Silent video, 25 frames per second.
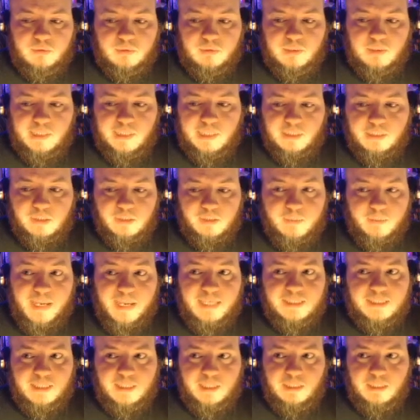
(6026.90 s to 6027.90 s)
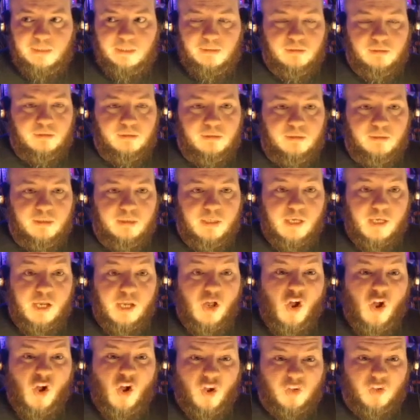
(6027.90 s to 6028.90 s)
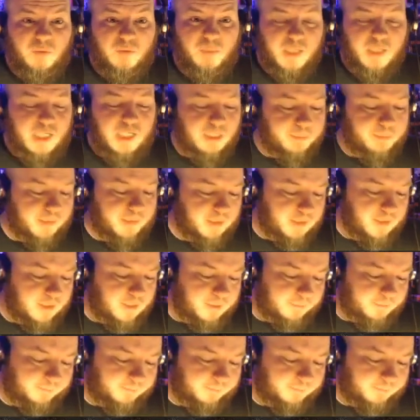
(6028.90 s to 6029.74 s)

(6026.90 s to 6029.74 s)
It looks messy. On purpose.